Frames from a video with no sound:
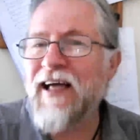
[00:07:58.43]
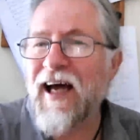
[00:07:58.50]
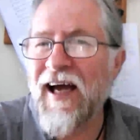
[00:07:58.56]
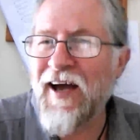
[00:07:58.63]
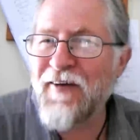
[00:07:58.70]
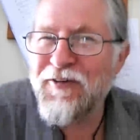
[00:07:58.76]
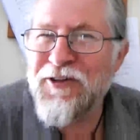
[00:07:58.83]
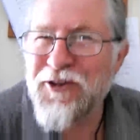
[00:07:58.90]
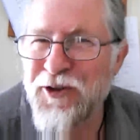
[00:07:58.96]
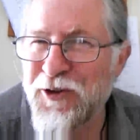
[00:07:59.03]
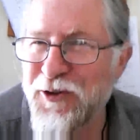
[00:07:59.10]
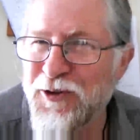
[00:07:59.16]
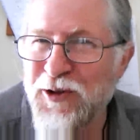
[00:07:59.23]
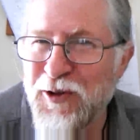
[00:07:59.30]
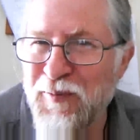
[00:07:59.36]
I haven't
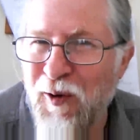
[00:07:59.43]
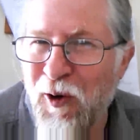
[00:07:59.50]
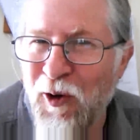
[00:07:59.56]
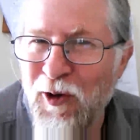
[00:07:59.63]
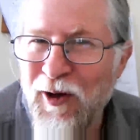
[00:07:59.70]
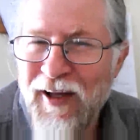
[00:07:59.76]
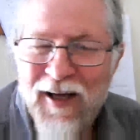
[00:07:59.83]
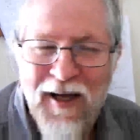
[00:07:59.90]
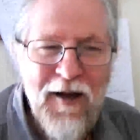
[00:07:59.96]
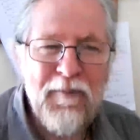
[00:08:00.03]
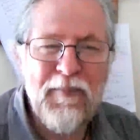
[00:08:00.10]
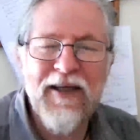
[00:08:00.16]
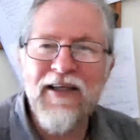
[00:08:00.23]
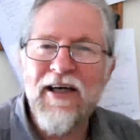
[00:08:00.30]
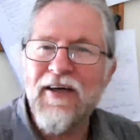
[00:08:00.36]
used them all,
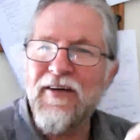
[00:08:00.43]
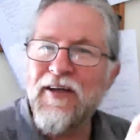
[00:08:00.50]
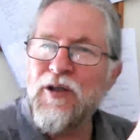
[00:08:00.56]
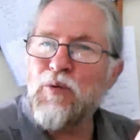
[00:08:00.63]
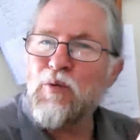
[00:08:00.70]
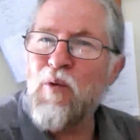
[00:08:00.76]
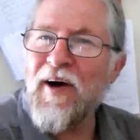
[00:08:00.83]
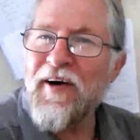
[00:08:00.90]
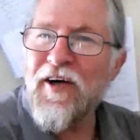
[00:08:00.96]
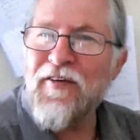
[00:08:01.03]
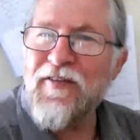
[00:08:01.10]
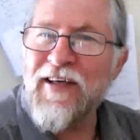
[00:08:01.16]
but there's one over